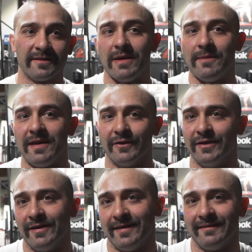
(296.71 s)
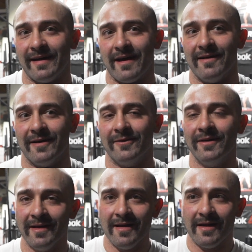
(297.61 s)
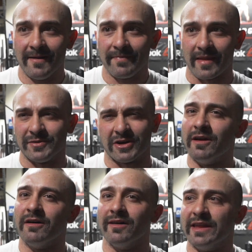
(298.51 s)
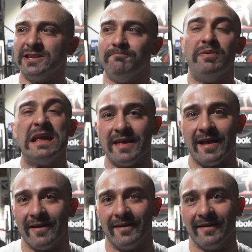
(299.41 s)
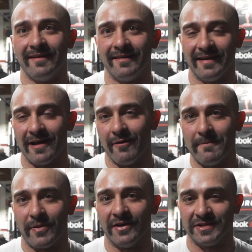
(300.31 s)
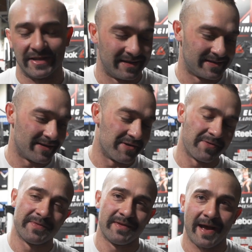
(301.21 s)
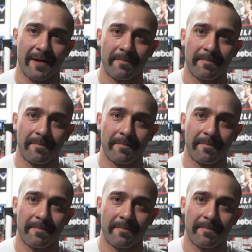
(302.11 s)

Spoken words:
So maybe he'll do it. I don't know. I'm sure he'll at least be there, you know, in person. So yeah.